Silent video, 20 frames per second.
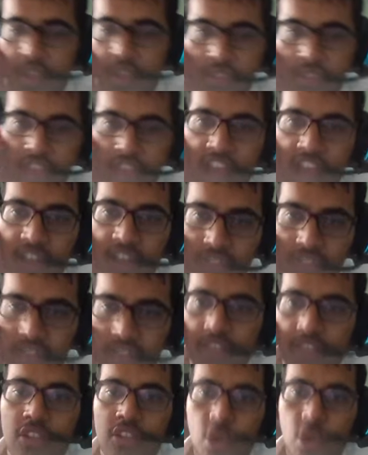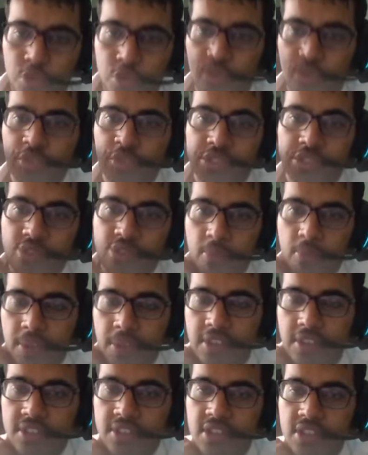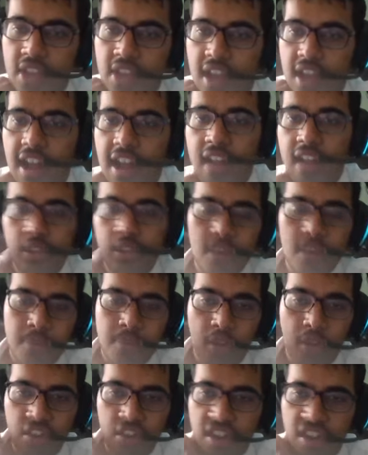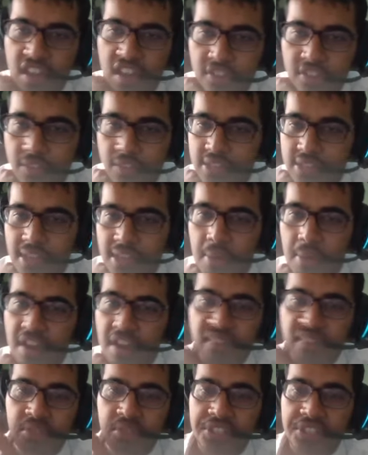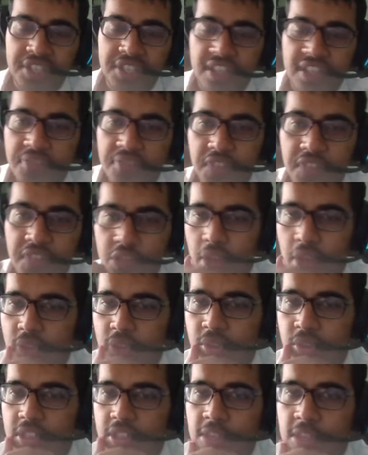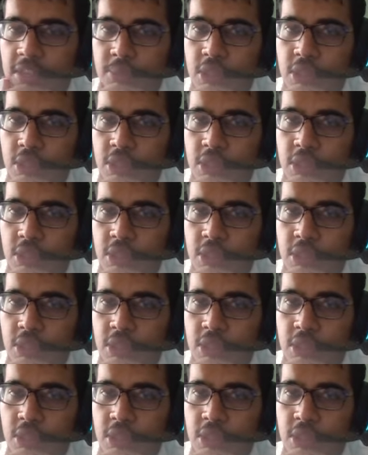they have they could go through this group because I look at Poland and Netherlands, and I'm not really convinced with either team.